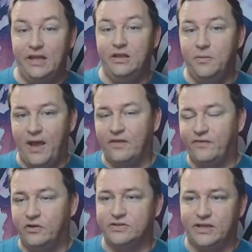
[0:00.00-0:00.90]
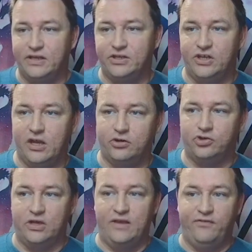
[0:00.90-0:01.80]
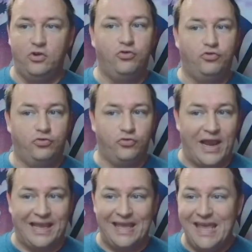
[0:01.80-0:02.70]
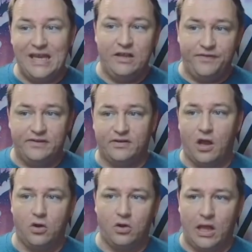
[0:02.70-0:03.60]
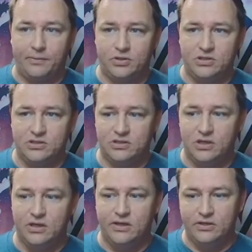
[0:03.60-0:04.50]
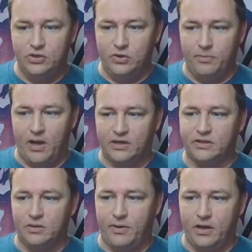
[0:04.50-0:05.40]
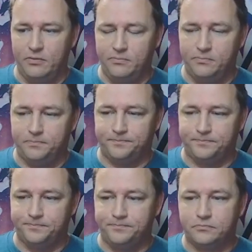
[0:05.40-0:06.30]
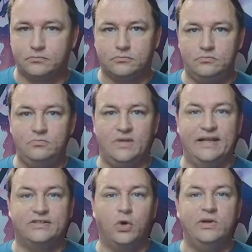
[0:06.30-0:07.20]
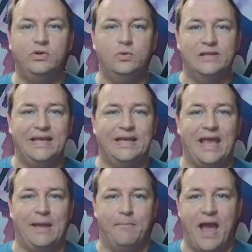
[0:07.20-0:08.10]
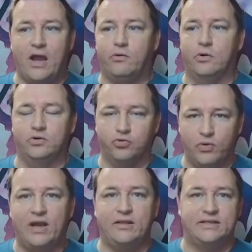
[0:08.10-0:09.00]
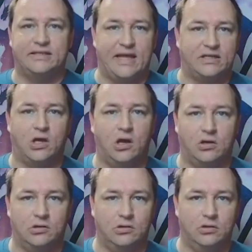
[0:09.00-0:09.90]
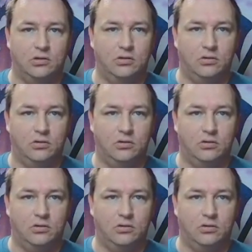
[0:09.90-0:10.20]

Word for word: In the Pathfinder second edition character sheet, if you drag any of these toggle options to the box on the bottom, it's going to link a macro directly to that toggle.